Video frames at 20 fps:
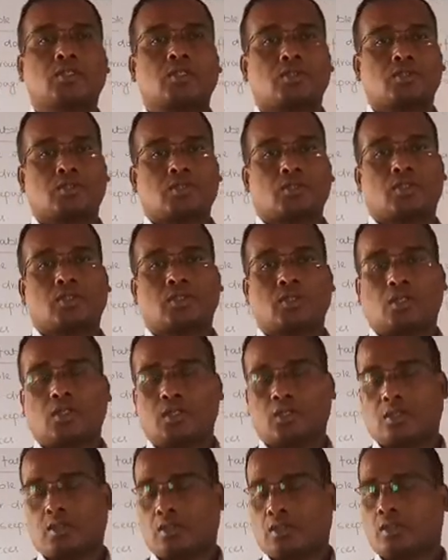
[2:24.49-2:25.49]

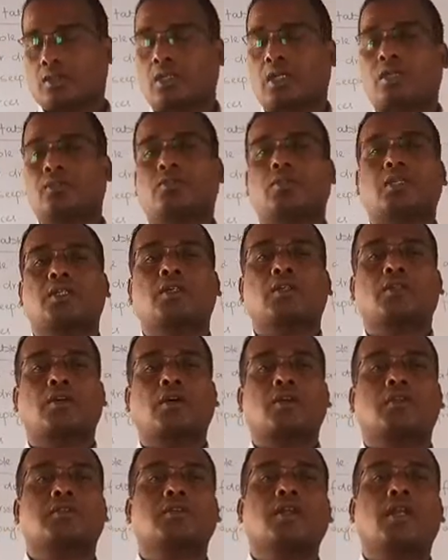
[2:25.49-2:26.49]
so groundwater
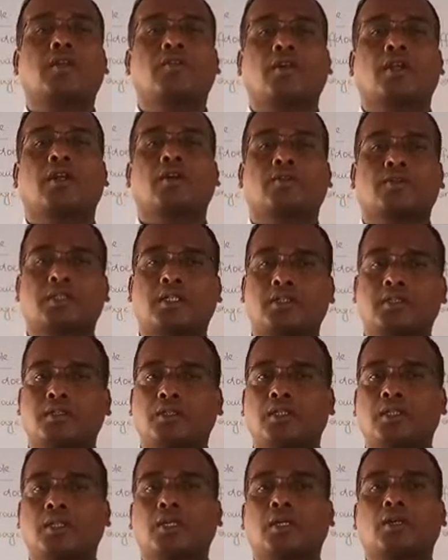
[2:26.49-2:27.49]
or the level of
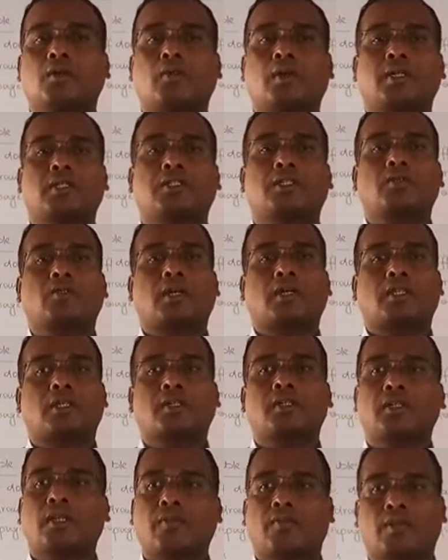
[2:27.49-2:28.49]
that what is the
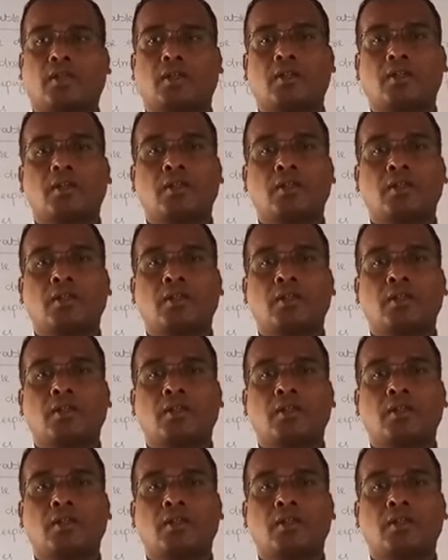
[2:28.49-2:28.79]
water table.